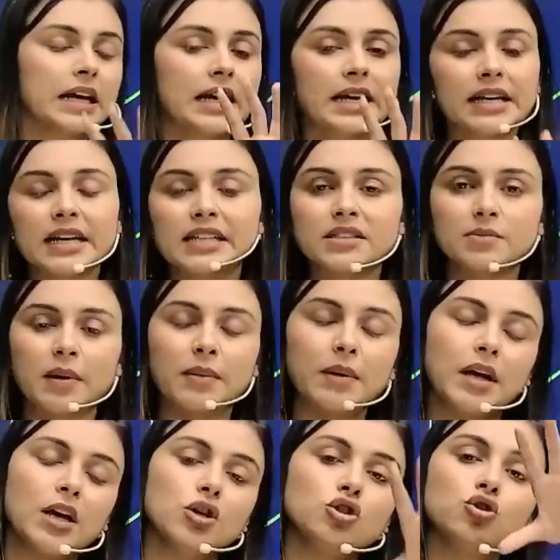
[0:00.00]
yes ma'am
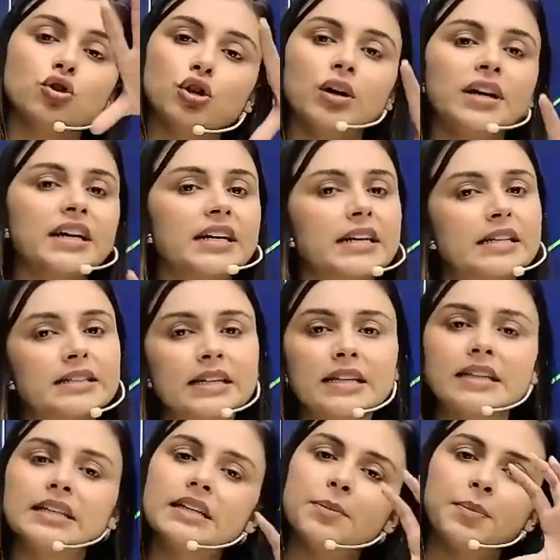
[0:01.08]
so you are decreasing
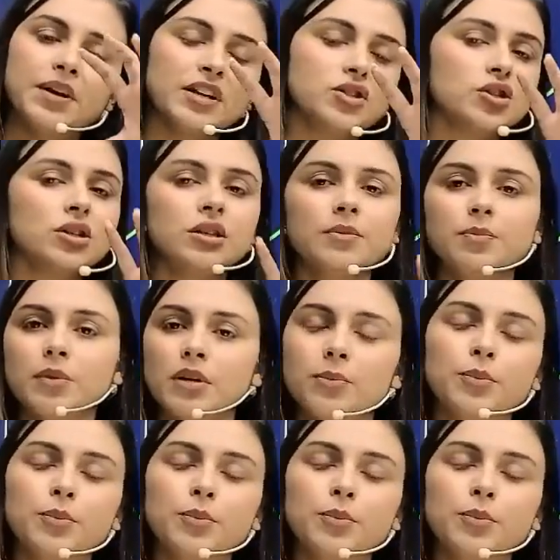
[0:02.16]
the temperature the uh,